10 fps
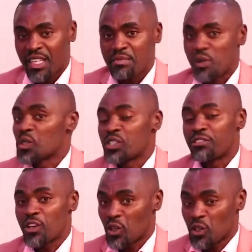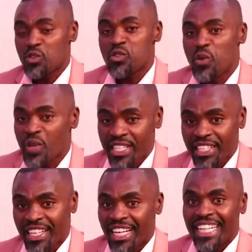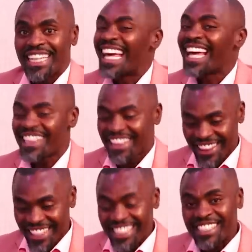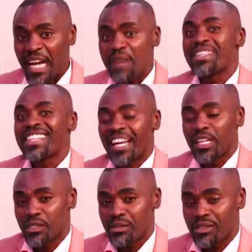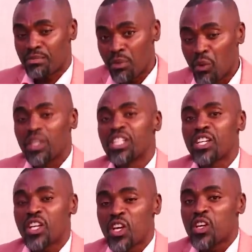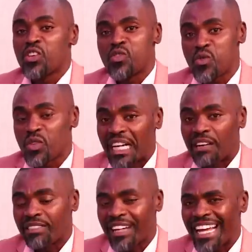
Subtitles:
Because if you're not growing, then there's something that is pulling you down.